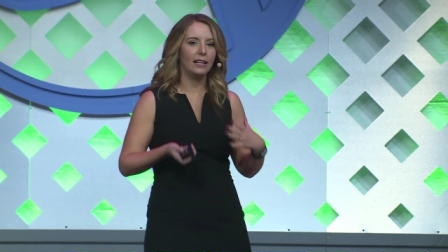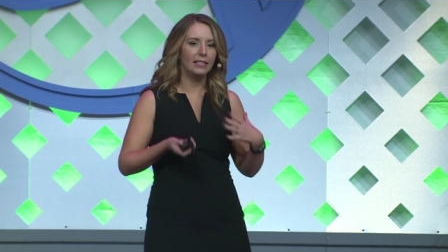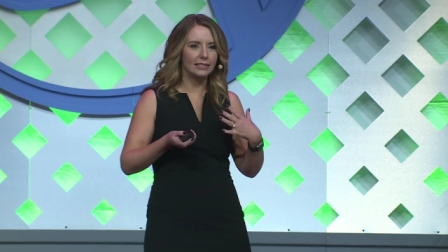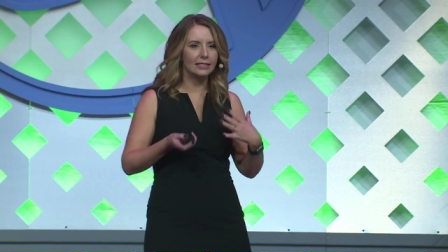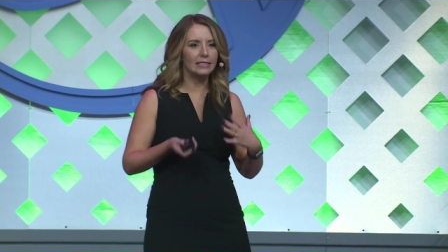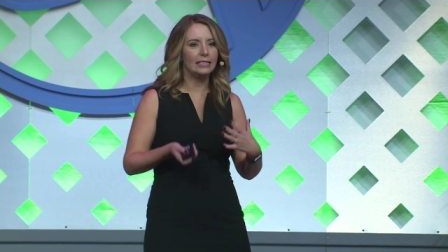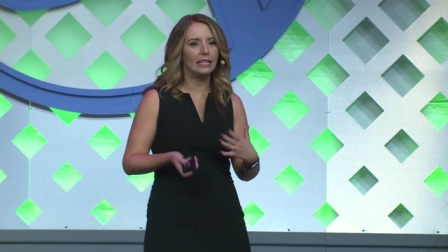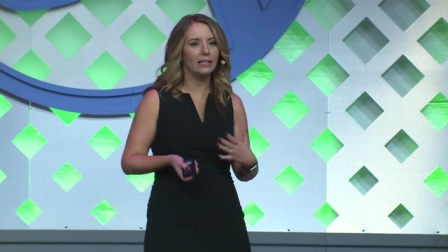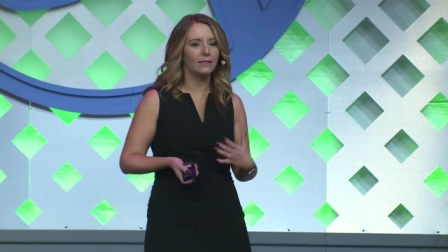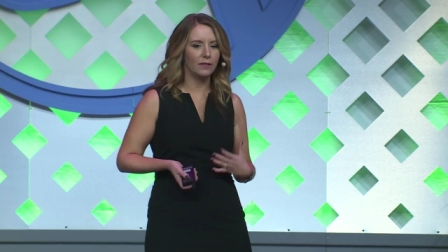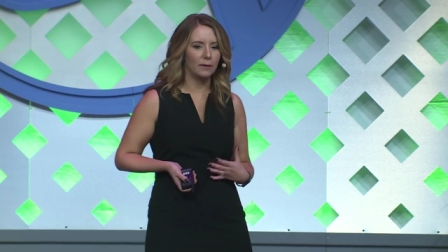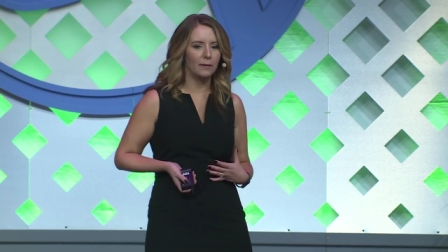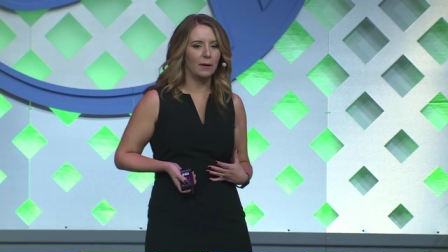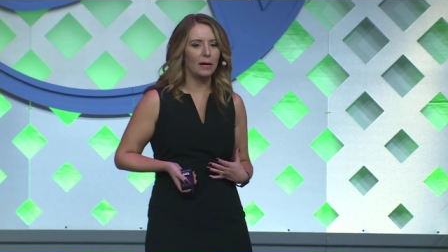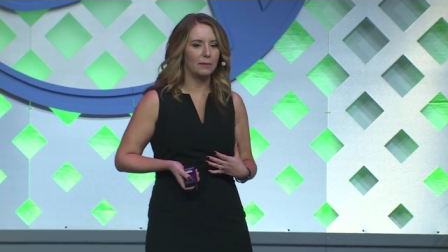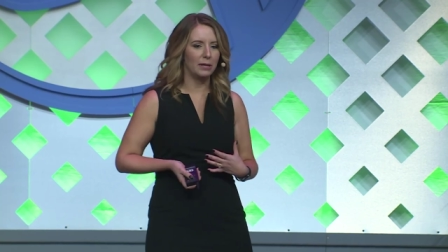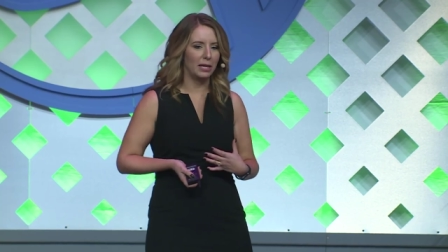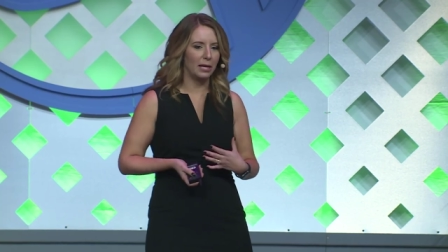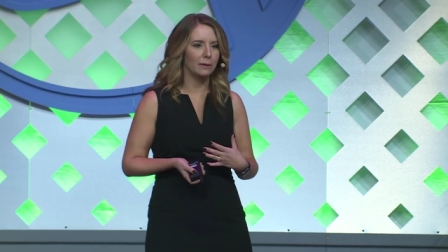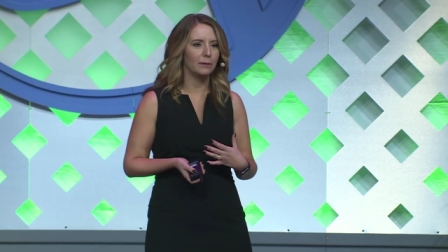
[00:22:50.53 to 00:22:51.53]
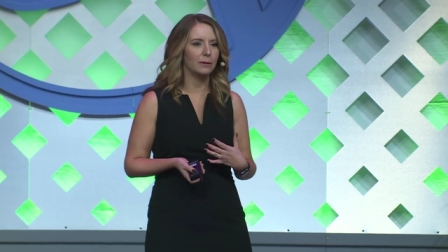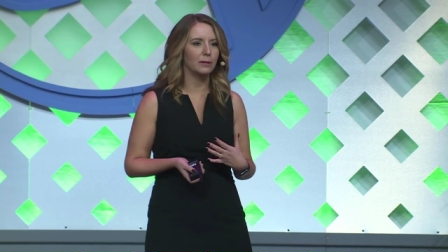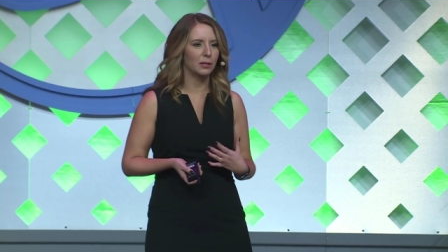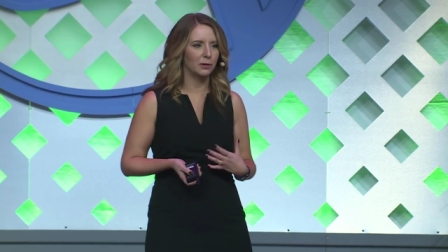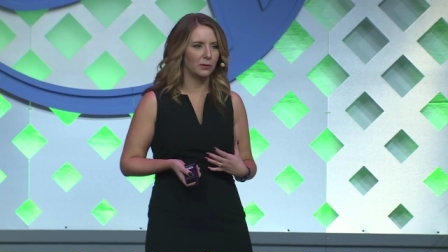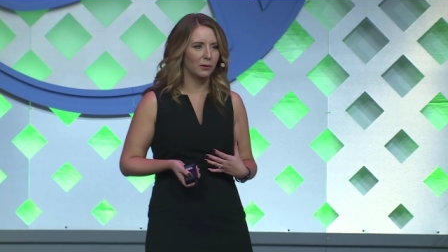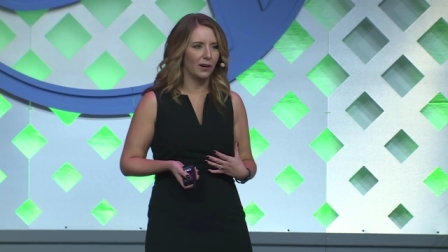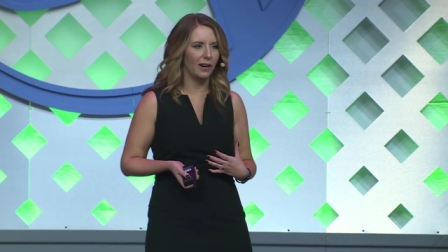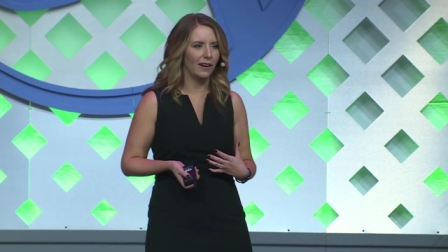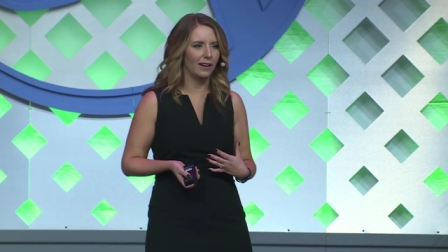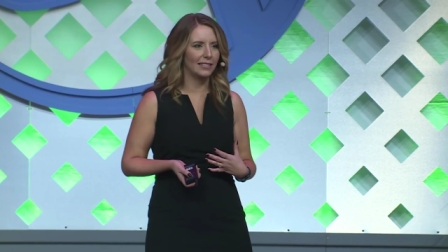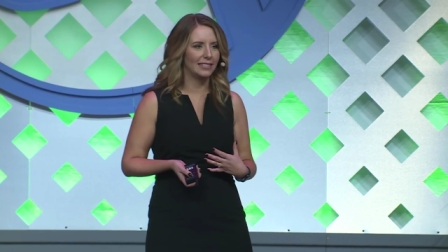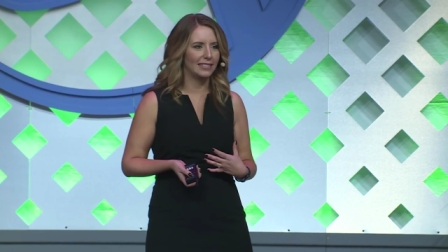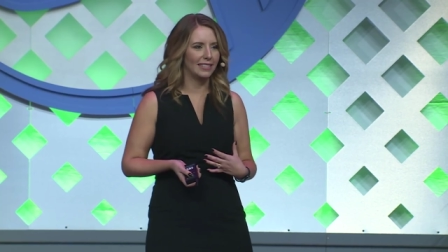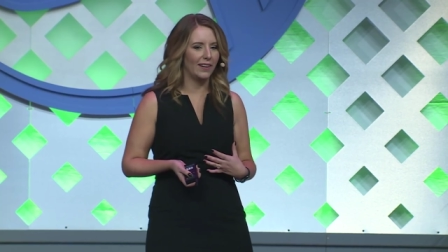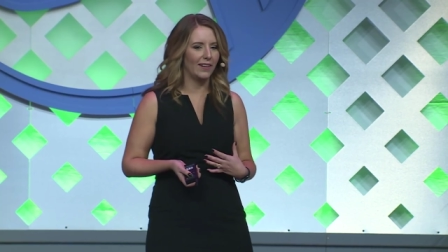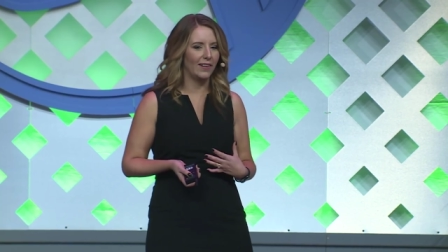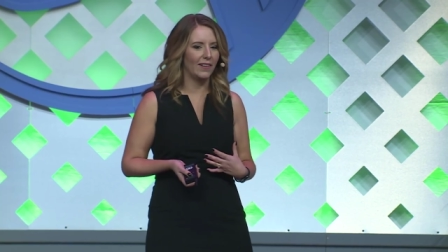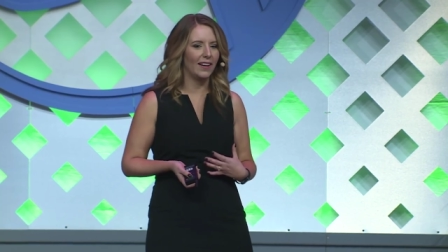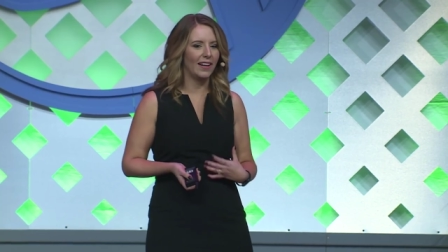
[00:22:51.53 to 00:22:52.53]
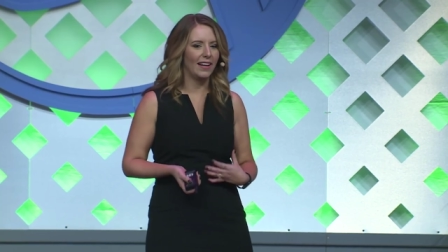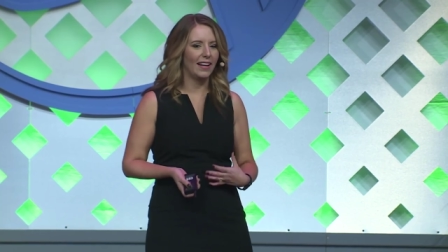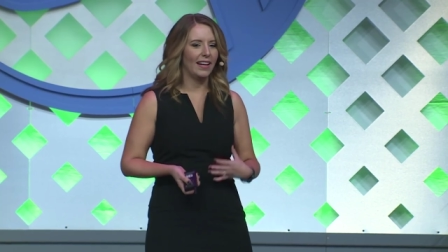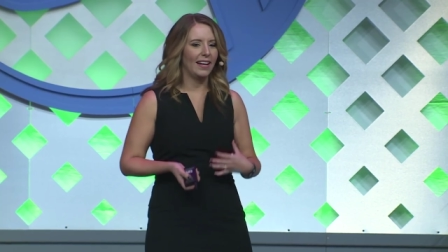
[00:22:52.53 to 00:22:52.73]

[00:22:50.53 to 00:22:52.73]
and see if it might be able to work. So